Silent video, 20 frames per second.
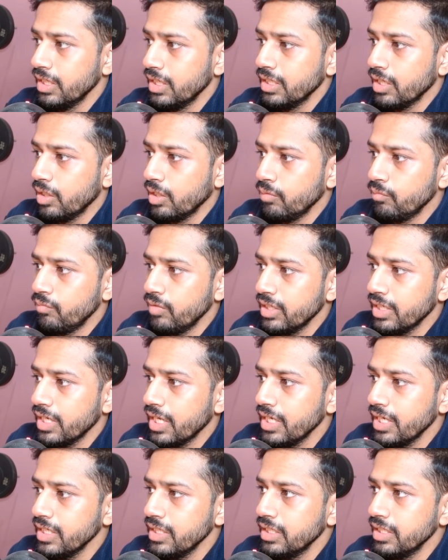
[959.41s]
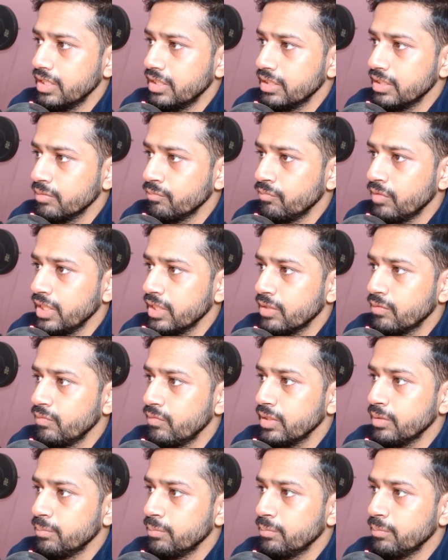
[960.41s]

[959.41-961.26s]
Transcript: Now when I went with